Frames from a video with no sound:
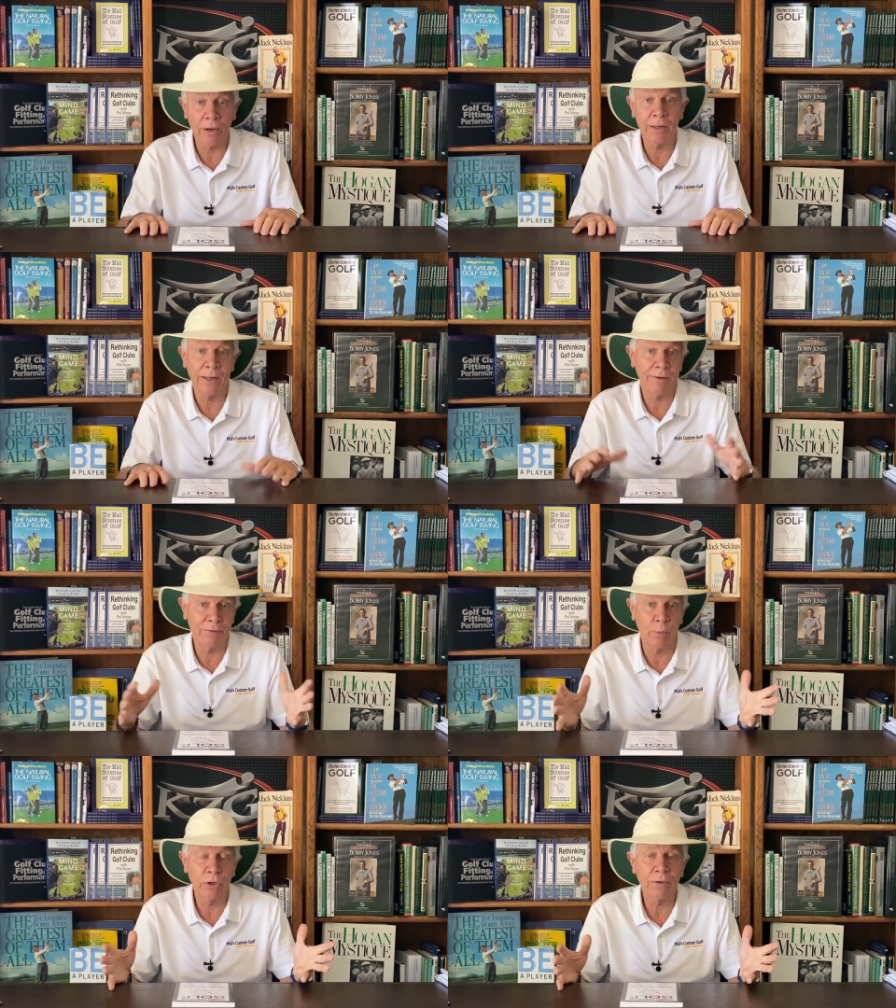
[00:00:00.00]
down. And I
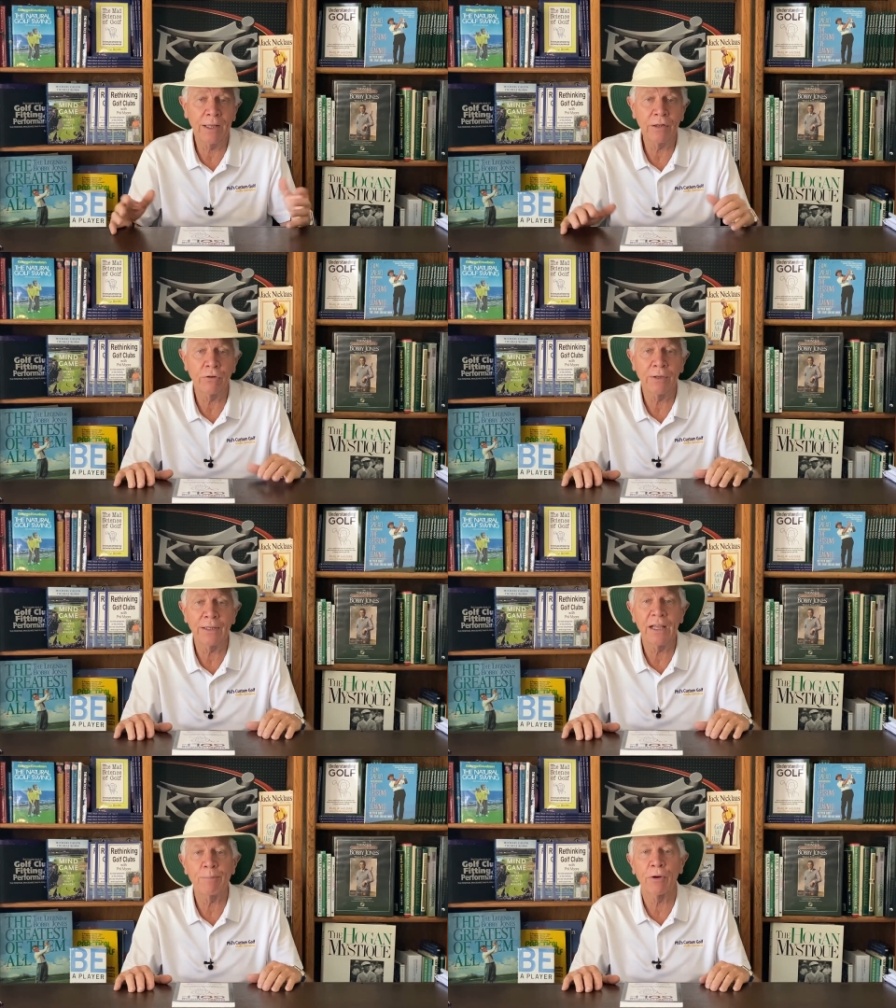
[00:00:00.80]
said, well, you did, you
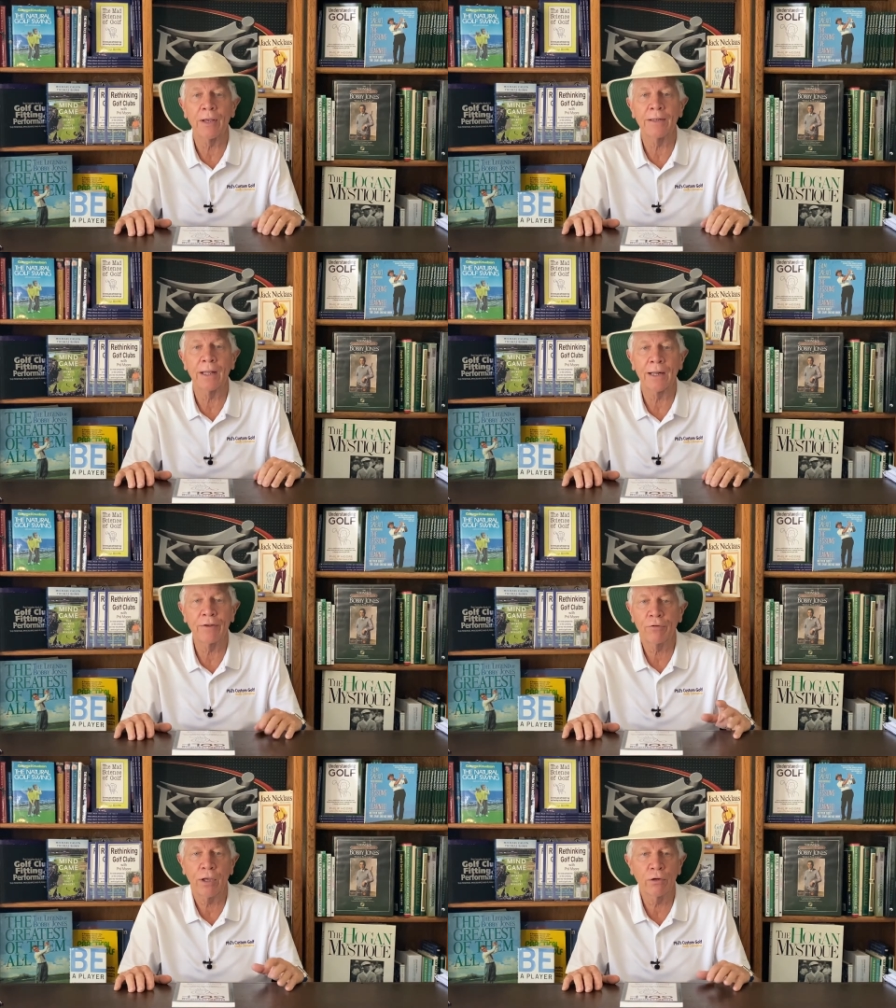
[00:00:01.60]
did keep your head down. I
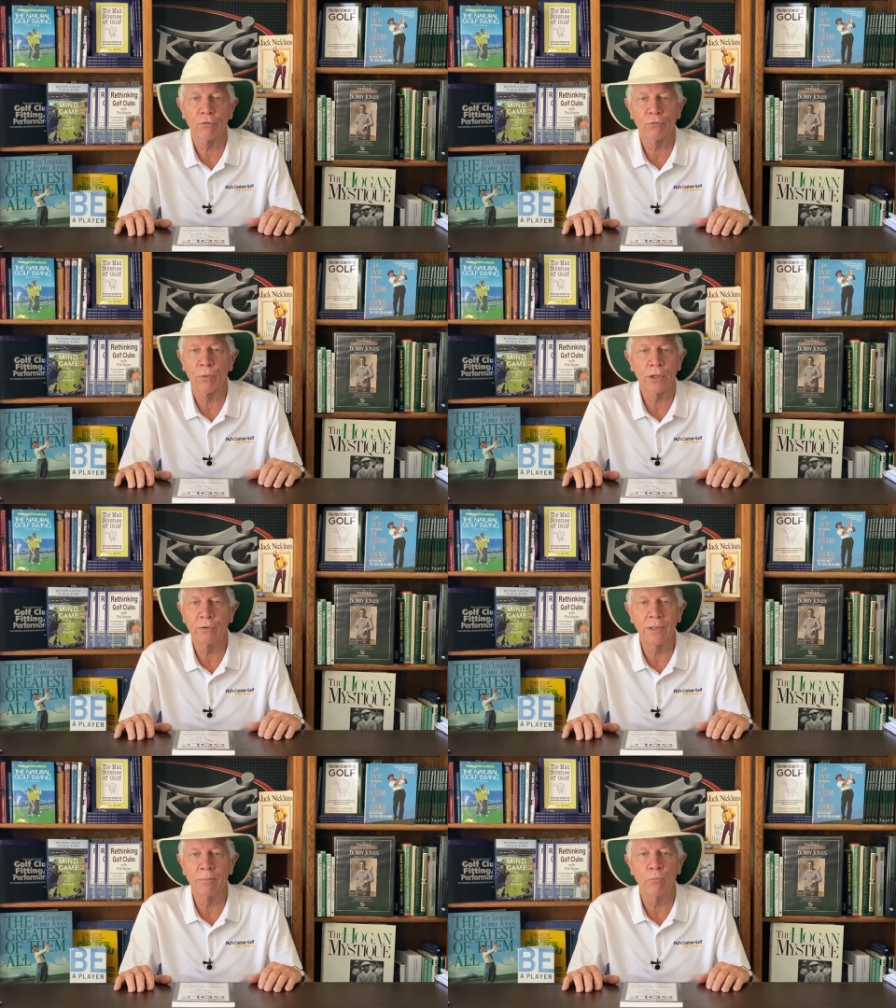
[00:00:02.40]
saw your swing.
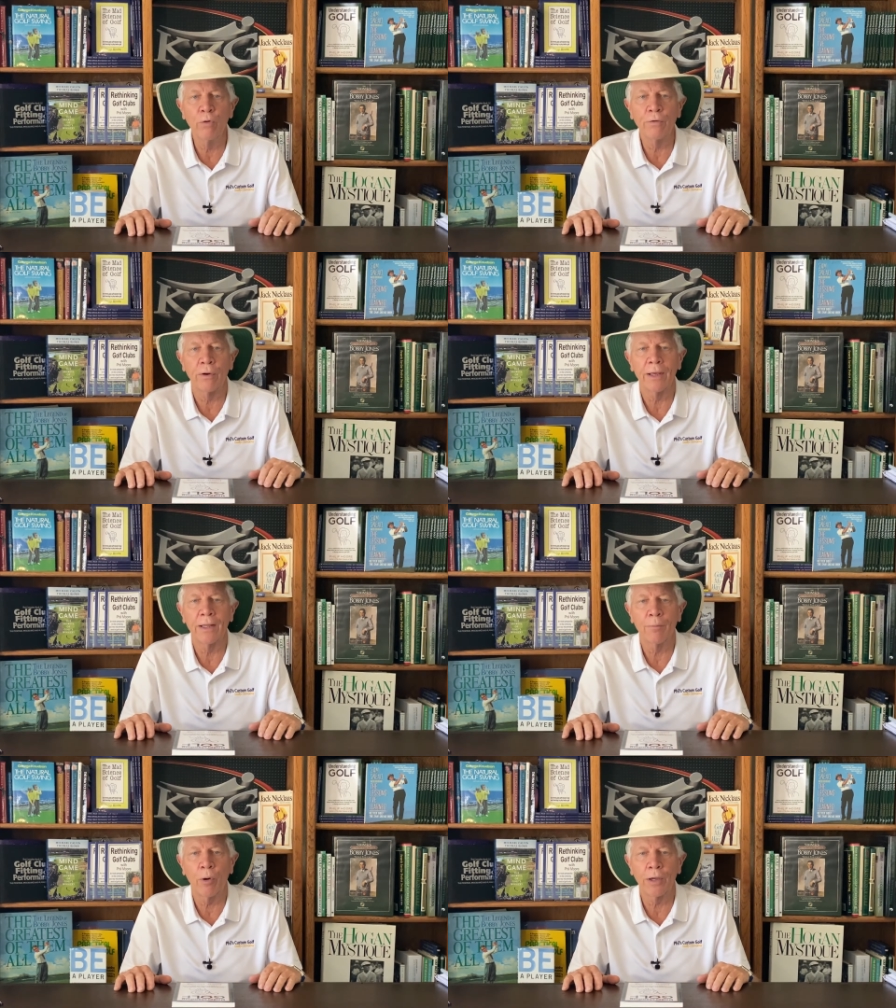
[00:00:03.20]
You didn't move your
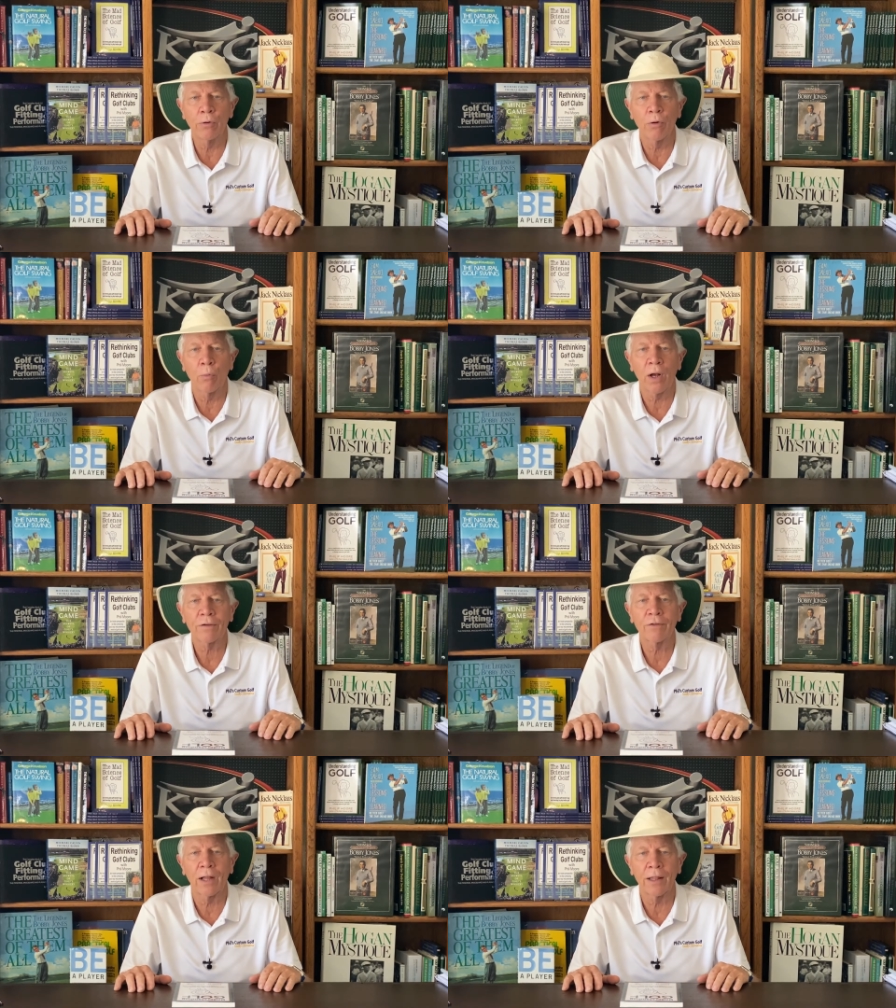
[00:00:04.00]
head. Boy, you were rock
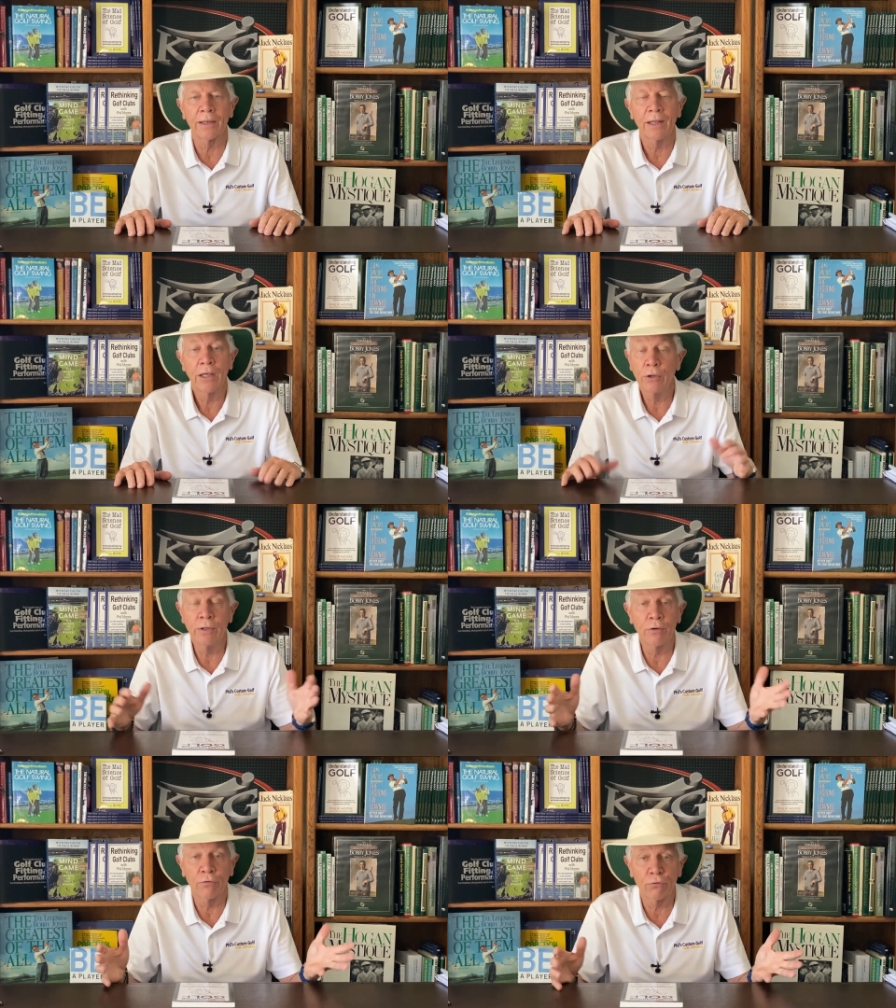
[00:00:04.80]
solid. You
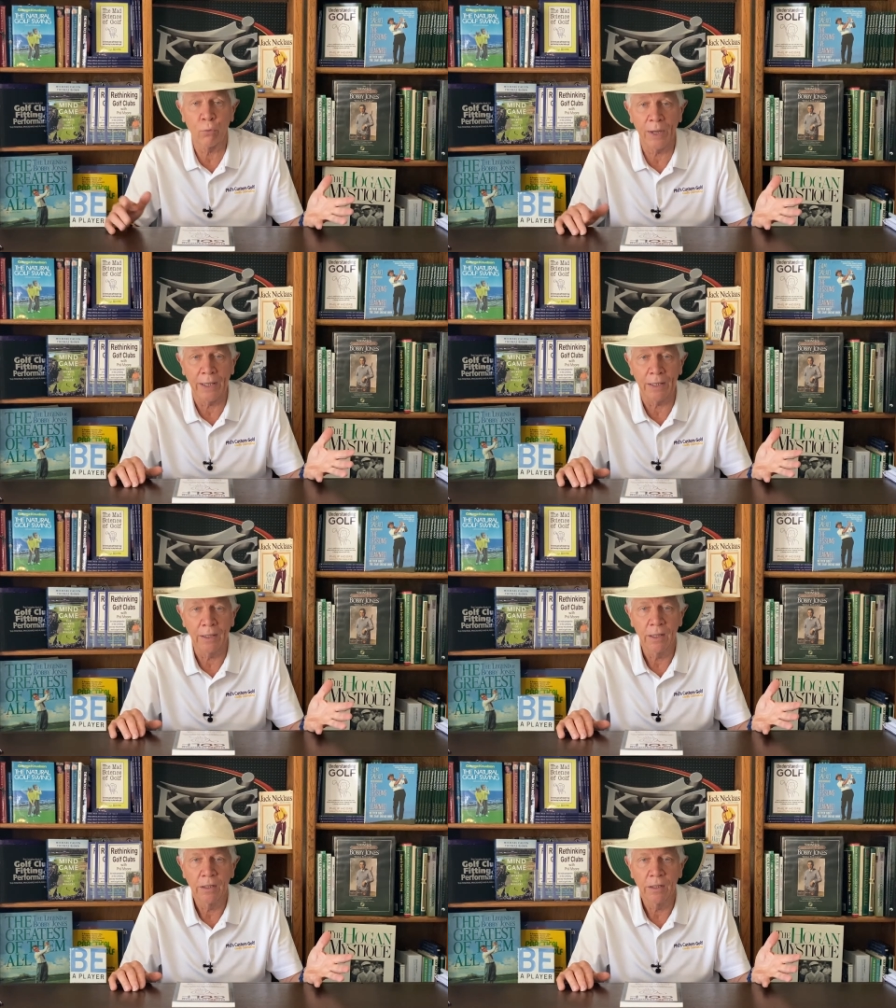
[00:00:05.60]
didn't swing.